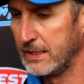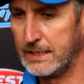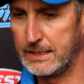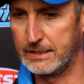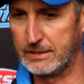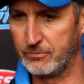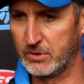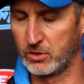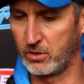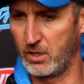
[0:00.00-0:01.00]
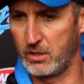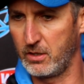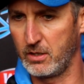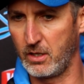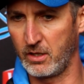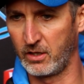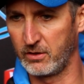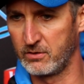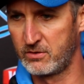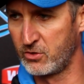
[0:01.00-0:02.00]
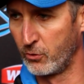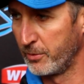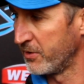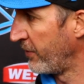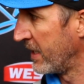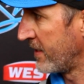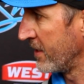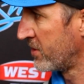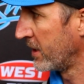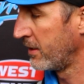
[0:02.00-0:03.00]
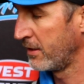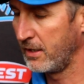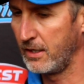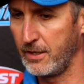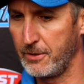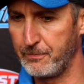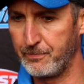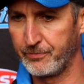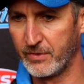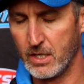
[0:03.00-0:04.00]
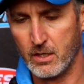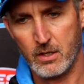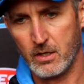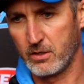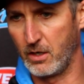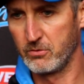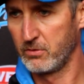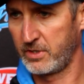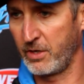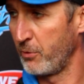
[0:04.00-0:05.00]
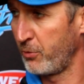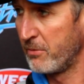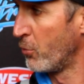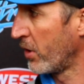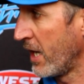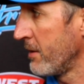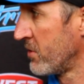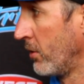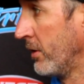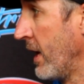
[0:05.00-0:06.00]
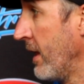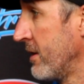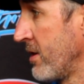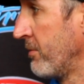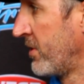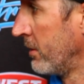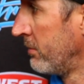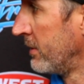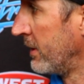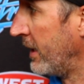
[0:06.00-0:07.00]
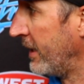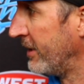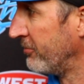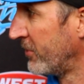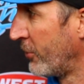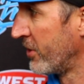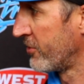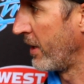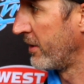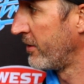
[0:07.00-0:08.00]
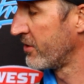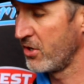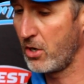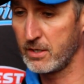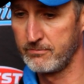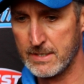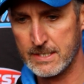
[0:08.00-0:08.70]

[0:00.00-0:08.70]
Um, look, I, I think the tournament's fantastic. Um, you know, can we play more games? Look, that, that's up to um, Cricket Australia to decide.